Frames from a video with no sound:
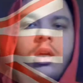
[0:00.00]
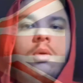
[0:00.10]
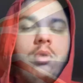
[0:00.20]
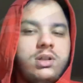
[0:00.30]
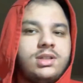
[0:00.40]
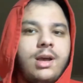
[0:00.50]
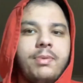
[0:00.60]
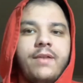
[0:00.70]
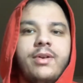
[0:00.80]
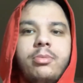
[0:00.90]
What's up,
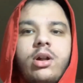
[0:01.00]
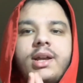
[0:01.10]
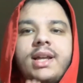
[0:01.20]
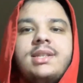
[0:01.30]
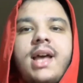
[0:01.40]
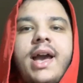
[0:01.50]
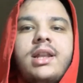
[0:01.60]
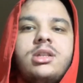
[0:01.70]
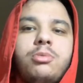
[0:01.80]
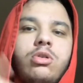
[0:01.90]
everybody? It's the Aidan
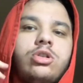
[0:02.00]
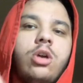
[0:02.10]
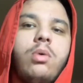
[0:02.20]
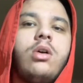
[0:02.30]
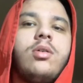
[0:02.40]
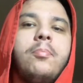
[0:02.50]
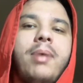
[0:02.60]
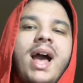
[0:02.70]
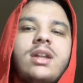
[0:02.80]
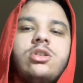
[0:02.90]
Sports Show. Welcome
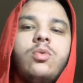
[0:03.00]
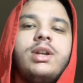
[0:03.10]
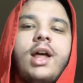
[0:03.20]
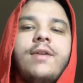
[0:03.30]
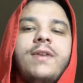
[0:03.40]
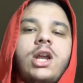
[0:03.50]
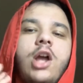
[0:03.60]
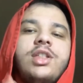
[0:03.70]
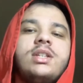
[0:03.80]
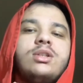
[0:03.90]
back to another video.
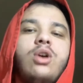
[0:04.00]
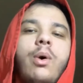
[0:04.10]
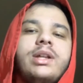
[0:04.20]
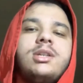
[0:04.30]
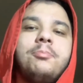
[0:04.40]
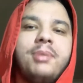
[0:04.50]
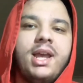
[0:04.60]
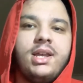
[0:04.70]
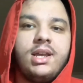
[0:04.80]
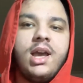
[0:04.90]
This is going to
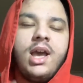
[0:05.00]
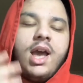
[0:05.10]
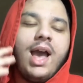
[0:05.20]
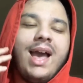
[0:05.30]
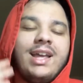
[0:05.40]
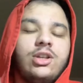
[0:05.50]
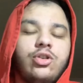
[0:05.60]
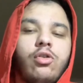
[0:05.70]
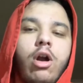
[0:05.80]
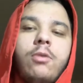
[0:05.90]
be a
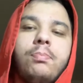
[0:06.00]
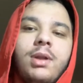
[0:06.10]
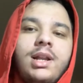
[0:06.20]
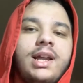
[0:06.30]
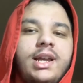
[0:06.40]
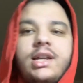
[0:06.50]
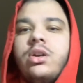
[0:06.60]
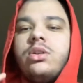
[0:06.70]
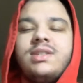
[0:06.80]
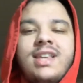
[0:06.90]
Europa
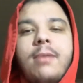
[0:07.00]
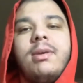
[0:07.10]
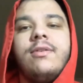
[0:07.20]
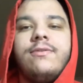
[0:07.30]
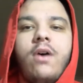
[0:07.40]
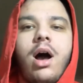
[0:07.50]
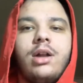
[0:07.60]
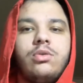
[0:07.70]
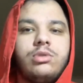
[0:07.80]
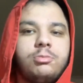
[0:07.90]
League
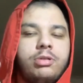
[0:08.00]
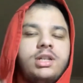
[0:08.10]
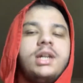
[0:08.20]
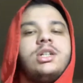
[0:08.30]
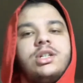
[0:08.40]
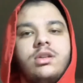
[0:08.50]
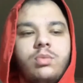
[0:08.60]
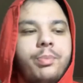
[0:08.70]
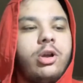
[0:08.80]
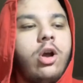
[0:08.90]
semi-finals predictions,
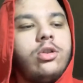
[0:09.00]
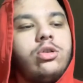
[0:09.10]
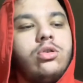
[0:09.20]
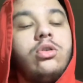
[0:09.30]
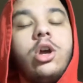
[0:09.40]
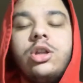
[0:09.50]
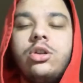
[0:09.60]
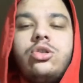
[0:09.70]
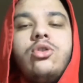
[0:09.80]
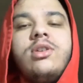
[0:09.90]
where we go through the
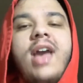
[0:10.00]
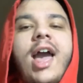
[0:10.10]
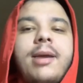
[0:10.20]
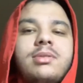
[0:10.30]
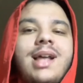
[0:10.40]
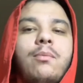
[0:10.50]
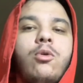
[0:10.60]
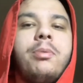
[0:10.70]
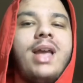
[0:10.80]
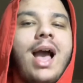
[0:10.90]
two games that will
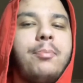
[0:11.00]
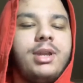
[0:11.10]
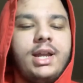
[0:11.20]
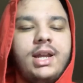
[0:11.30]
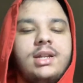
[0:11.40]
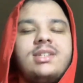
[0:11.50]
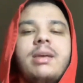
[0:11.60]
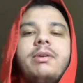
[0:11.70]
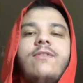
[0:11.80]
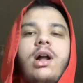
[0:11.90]
be happening in the
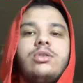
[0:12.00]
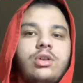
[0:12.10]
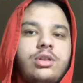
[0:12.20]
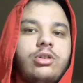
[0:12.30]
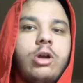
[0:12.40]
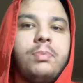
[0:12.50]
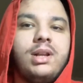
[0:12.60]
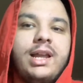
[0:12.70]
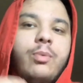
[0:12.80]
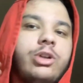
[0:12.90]
semi-finals of the Europa
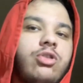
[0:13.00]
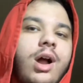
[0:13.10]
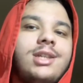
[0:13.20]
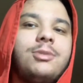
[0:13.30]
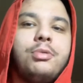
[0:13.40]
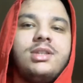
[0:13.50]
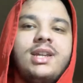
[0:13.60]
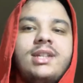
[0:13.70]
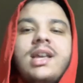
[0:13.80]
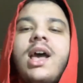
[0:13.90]
League. We try to
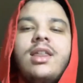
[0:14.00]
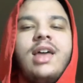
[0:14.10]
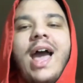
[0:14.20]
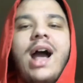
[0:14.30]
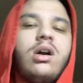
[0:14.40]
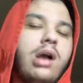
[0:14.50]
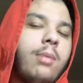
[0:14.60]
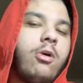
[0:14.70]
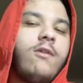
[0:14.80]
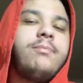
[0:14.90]
predict the
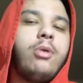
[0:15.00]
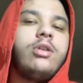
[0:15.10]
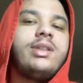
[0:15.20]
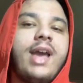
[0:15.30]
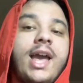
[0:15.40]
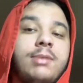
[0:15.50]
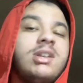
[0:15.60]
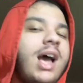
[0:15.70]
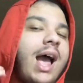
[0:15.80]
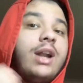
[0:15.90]
outcome of both games
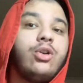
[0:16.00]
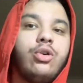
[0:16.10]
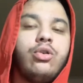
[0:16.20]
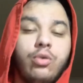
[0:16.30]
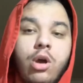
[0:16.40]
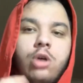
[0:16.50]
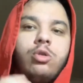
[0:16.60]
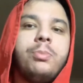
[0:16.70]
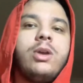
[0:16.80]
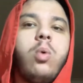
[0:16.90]
and who will
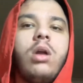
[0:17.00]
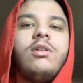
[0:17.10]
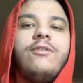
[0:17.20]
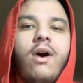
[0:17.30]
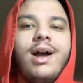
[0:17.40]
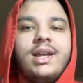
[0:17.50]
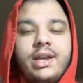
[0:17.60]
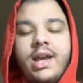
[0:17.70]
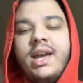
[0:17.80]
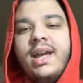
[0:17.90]
be
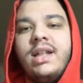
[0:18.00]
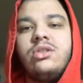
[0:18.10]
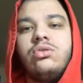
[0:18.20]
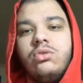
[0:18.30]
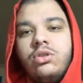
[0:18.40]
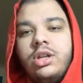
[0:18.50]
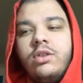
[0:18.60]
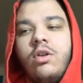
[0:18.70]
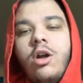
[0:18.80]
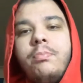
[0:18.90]
qualifying into the
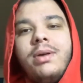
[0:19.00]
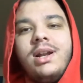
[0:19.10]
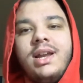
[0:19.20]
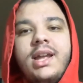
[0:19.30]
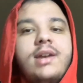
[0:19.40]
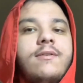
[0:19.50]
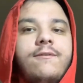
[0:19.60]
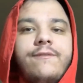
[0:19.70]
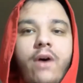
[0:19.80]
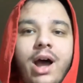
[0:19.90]
Europa League
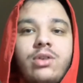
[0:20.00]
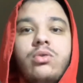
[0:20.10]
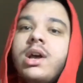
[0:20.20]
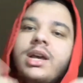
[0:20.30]
final.